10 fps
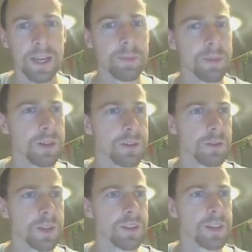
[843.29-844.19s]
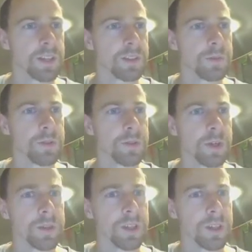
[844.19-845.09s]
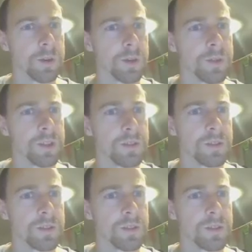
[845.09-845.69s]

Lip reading: am going to do that thing I did before. going to go image